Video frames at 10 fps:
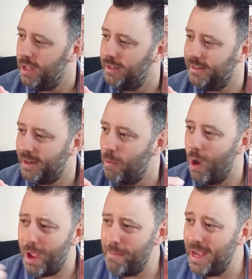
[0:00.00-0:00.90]
So
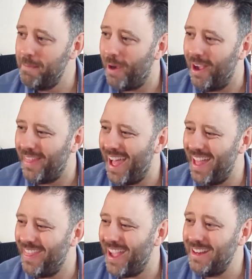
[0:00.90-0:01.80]
what I mean by that,
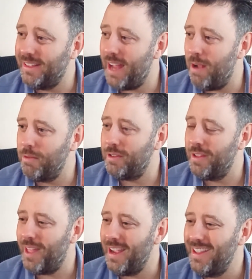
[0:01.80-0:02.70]
they sound
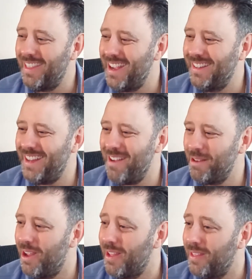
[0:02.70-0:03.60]

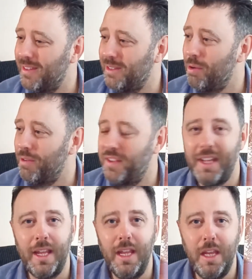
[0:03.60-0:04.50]
like the sort of
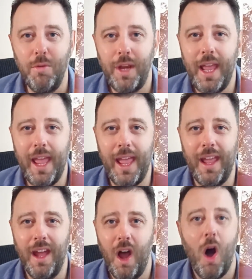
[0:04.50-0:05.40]
singer you would hear
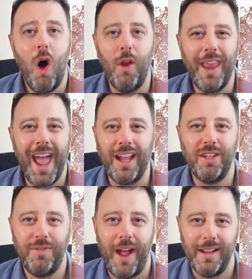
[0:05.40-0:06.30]
on
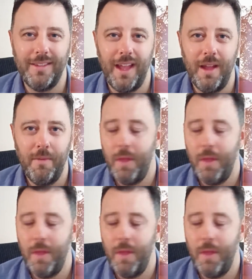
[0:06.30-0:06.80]
X Factor